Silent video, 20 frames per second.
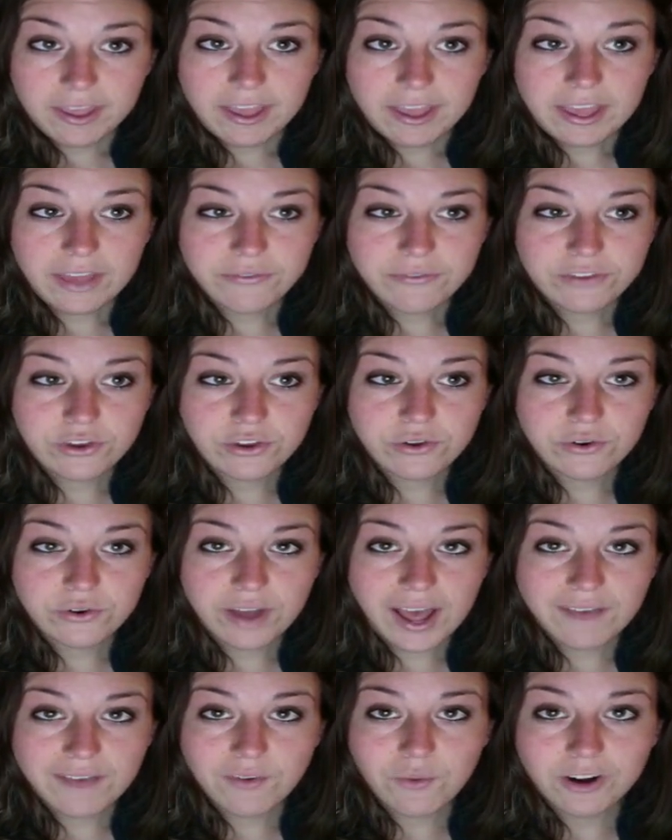If you
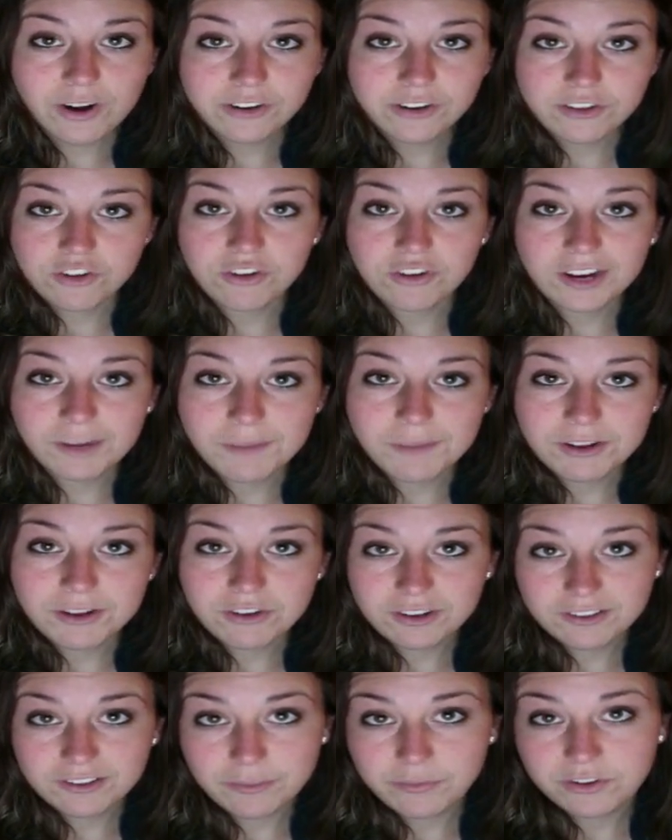haven't watched the
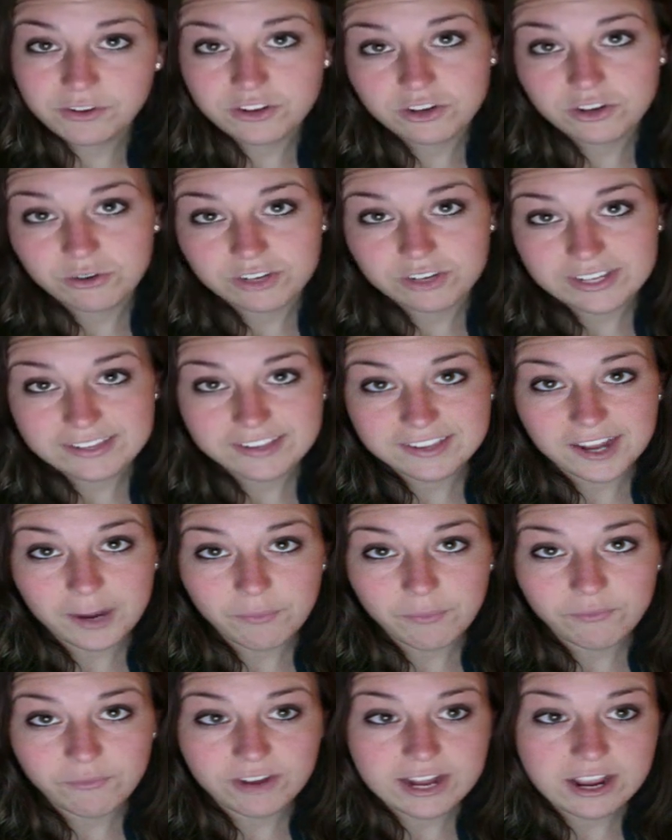trigonometric substitution
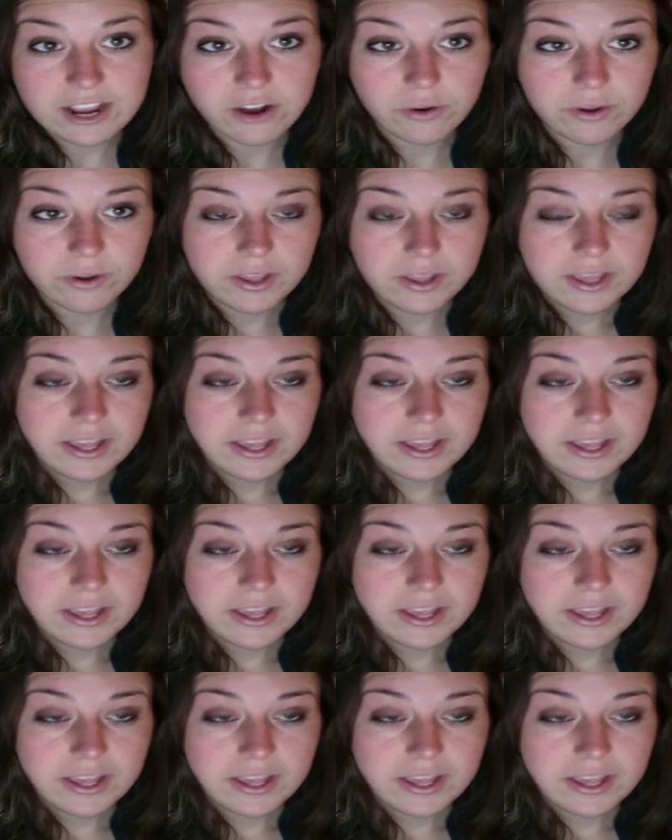setup video,